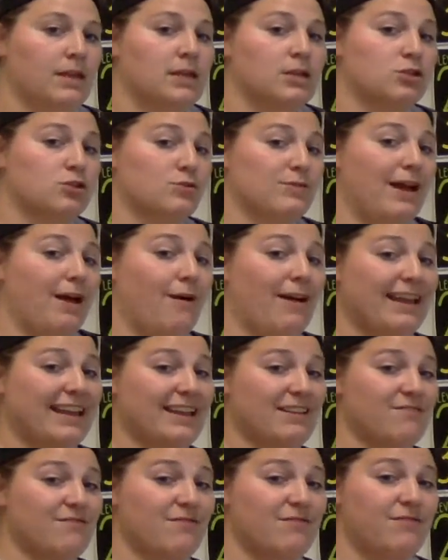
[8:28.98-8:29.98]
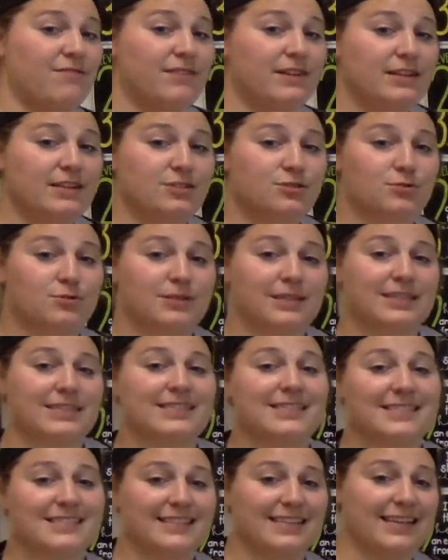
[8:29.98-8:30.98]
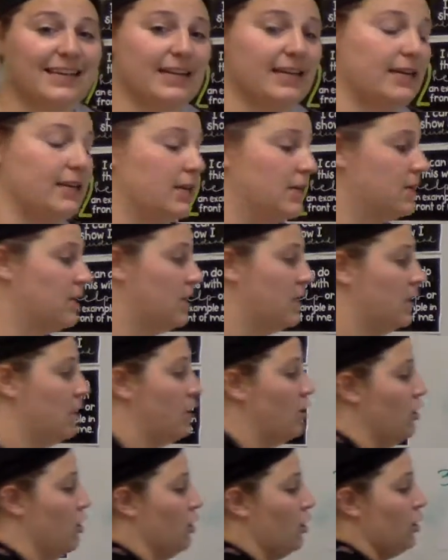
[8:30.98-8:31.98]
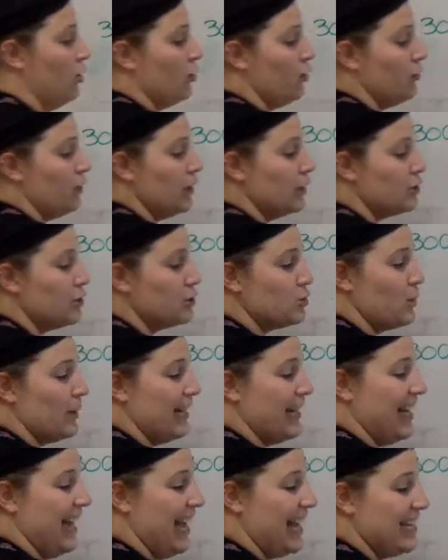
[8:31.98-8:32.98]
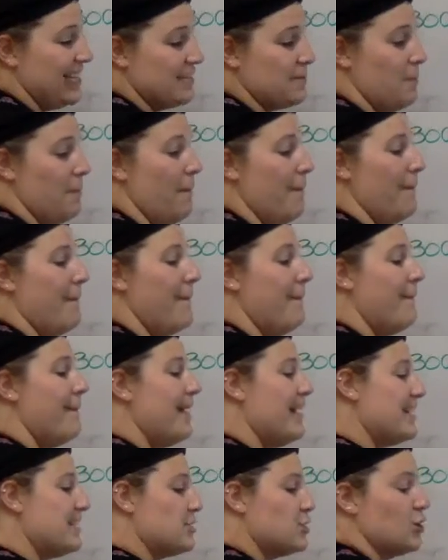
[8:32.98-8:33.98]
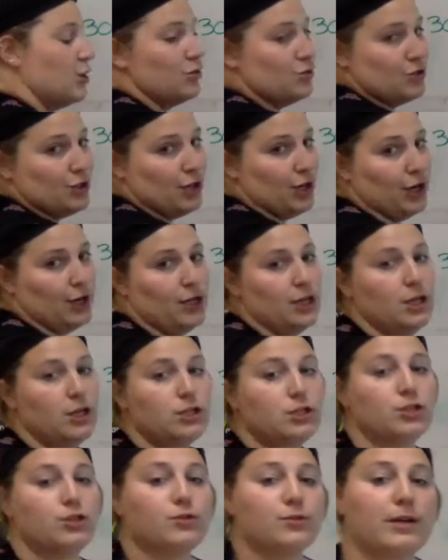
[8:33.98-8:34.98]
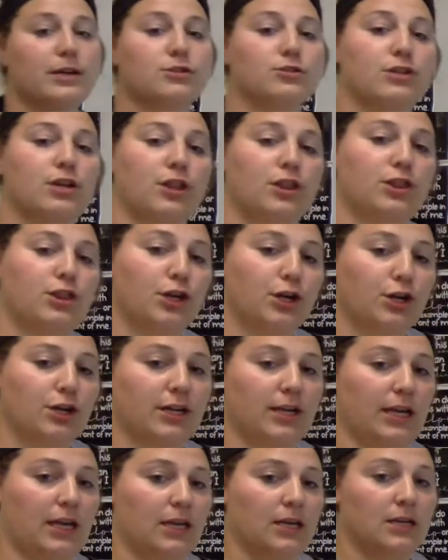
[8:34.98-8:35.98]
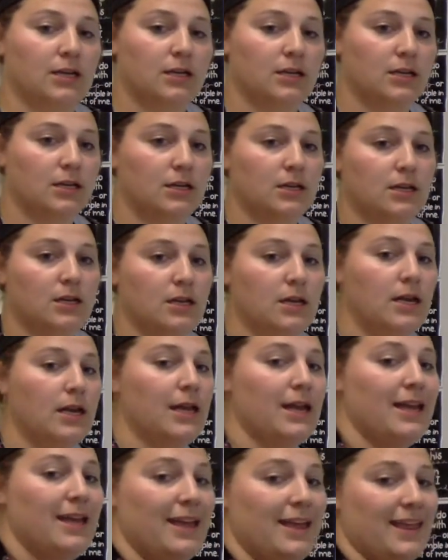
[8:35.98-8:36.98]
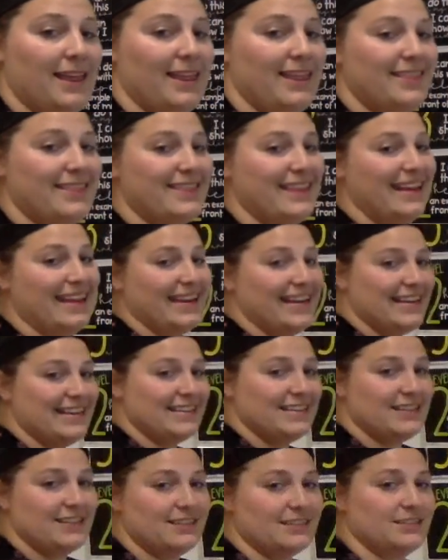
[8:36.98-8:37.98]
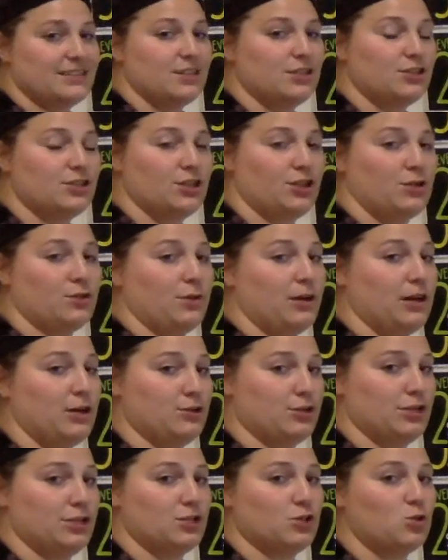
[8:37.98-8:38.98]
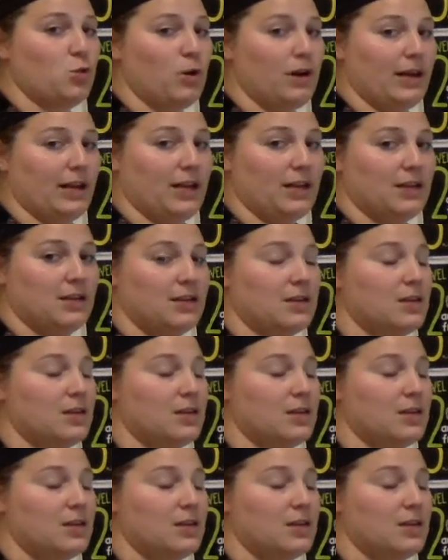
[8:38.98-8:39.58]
So now I can visually see 329 is much closer to 330 than it is to 320.